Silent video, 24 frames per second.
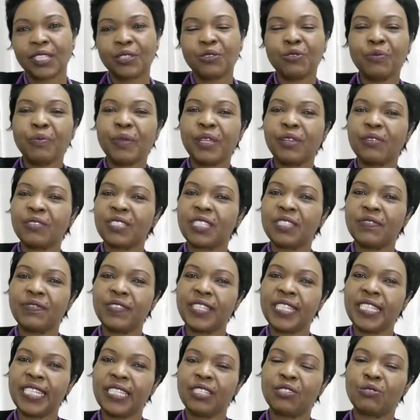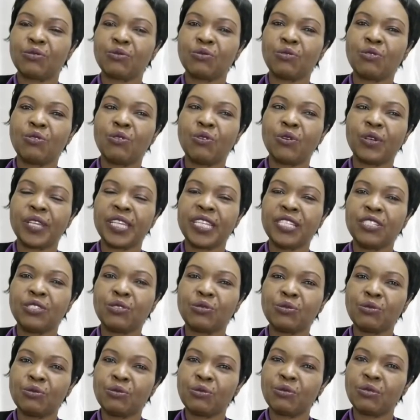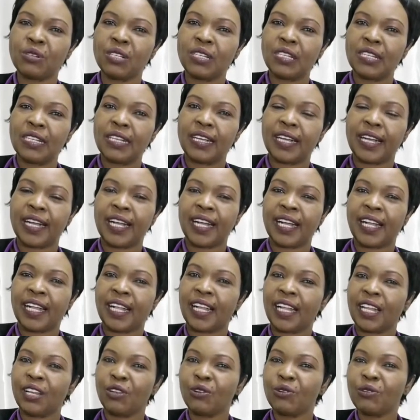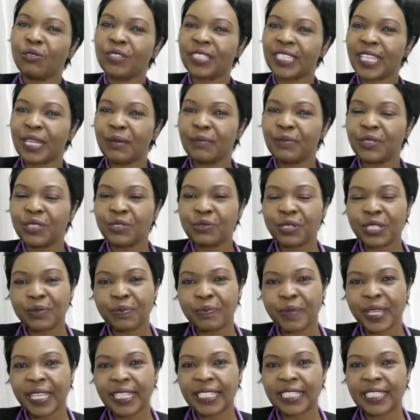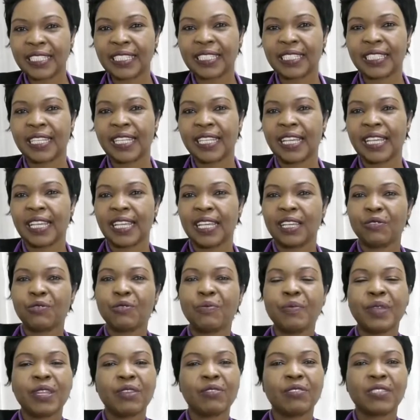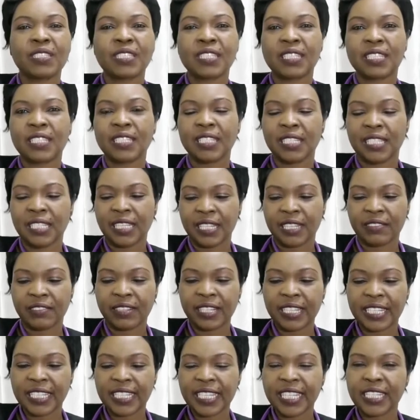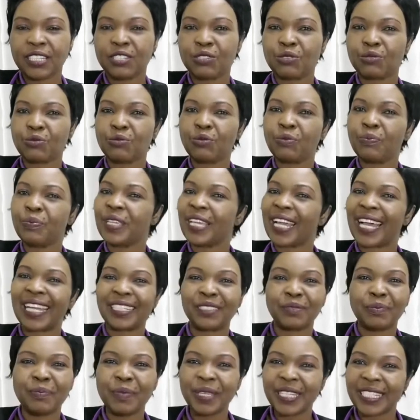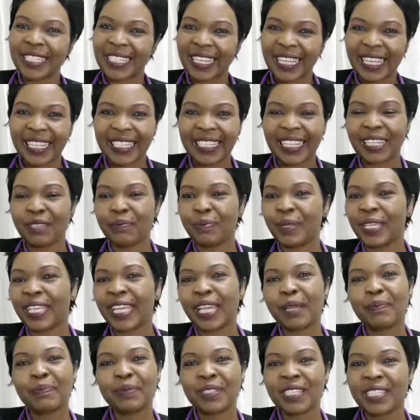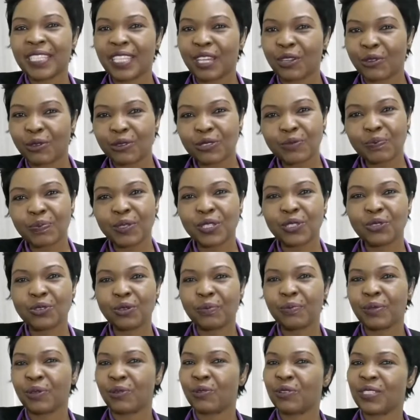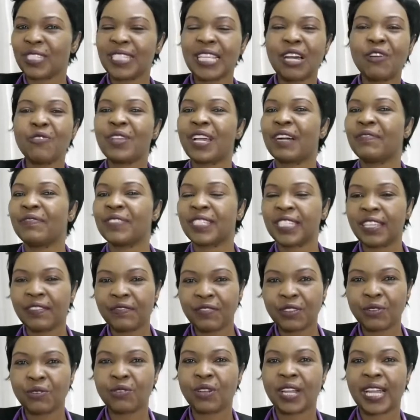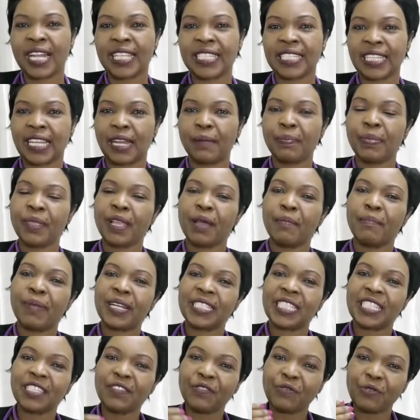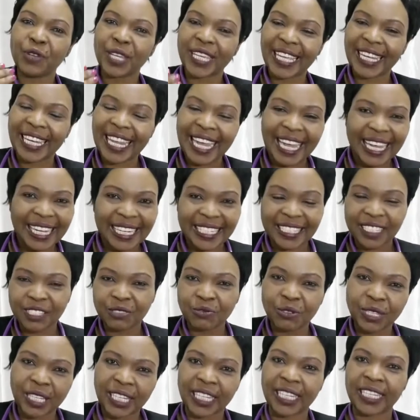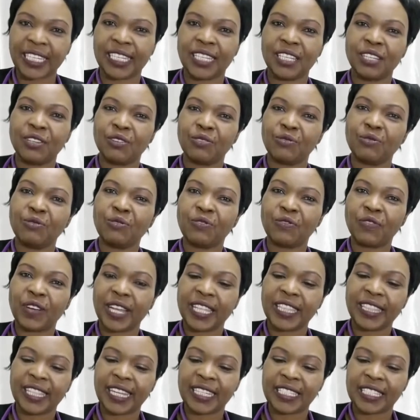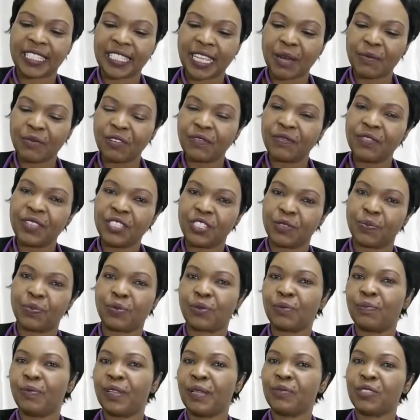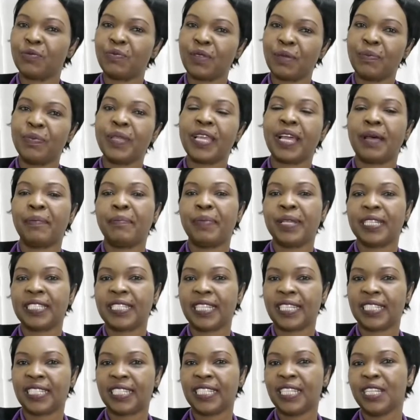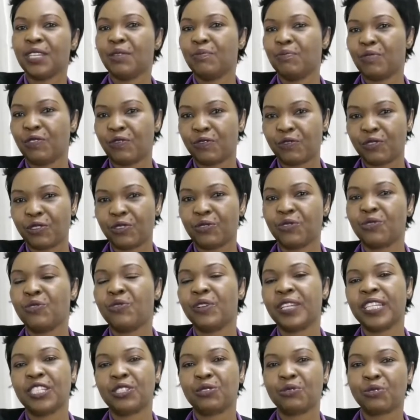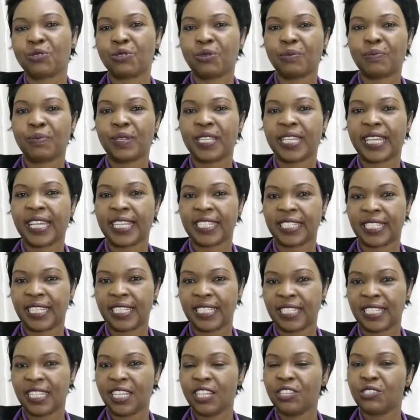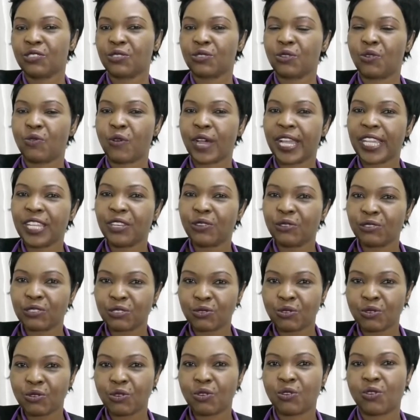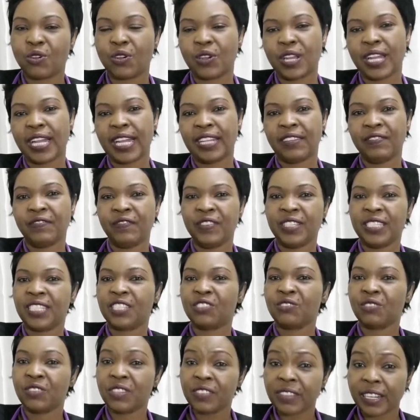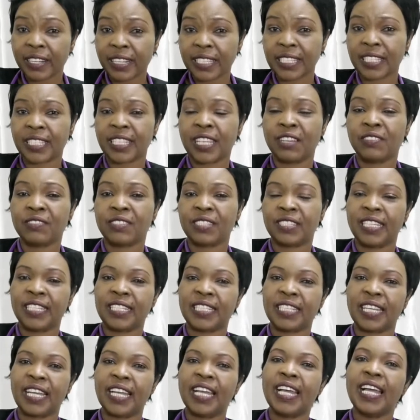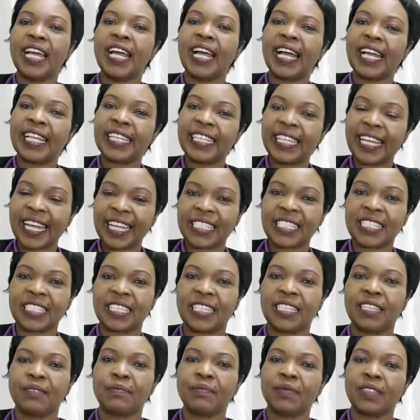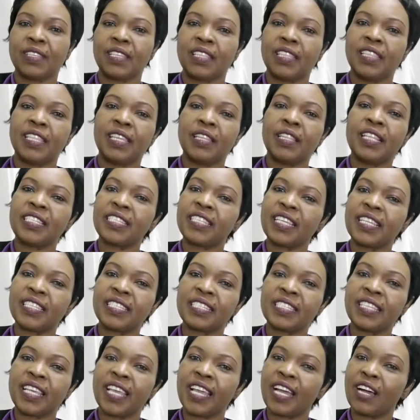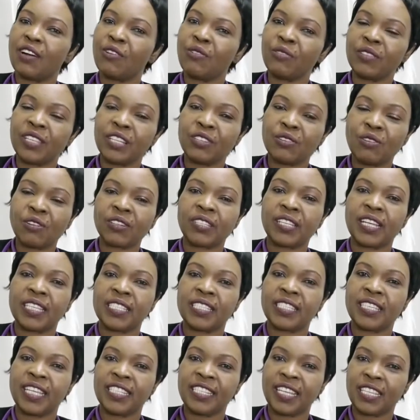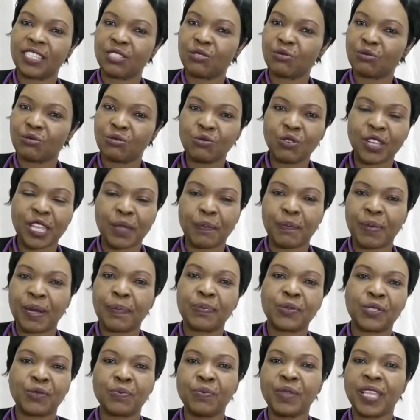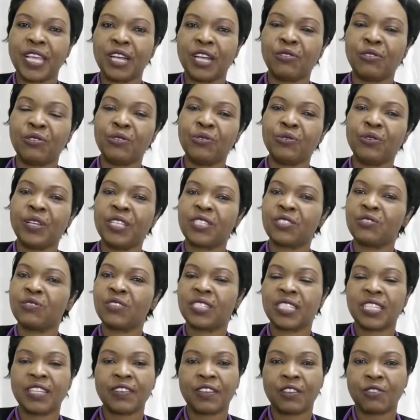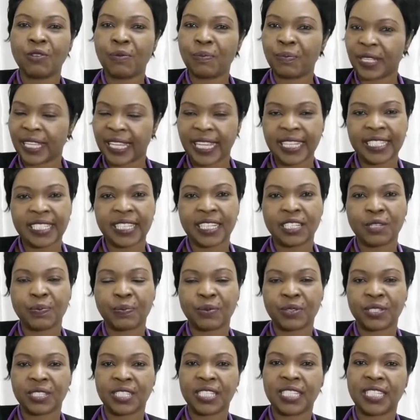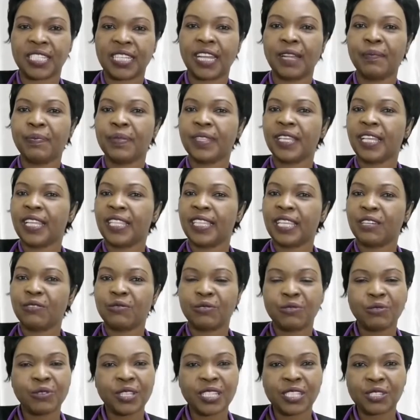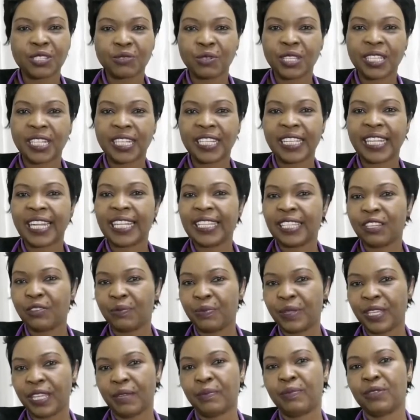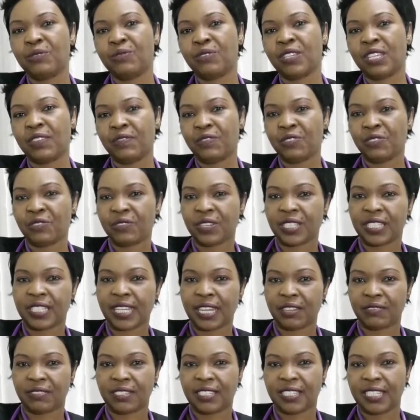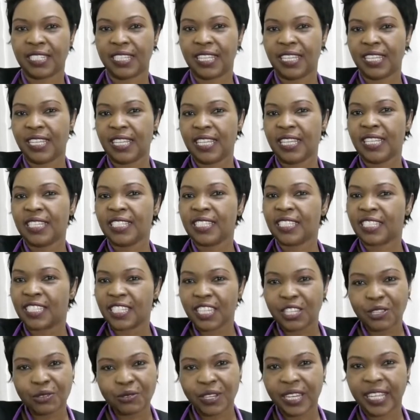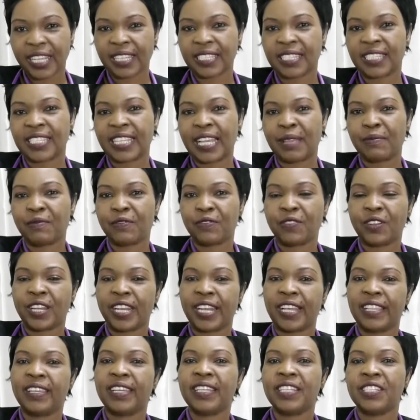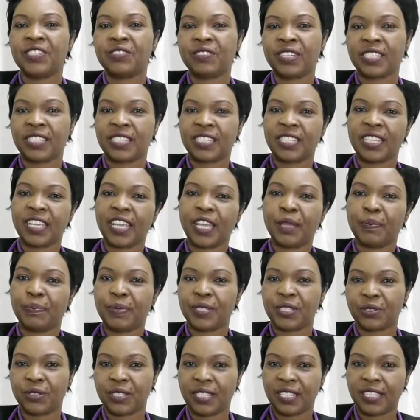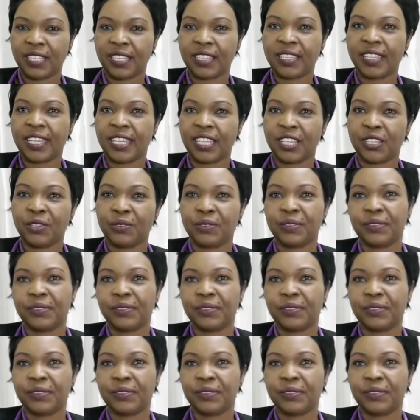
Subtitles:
You may not even need to go into long-term treatments. You may not really need to be admitted and be kept in the hospital because now you have cervical cancer. But if we can act quickly, we'll find that some of these problems may be abated before you go into complications. So why not go and visit your nearest health center and ask the nurses there or the doctors there just to do a pap smear you. It's not a complicated procedure. They'll do it quickly and they'll be able to give you results. See you next time for another interesting episode. Thank you.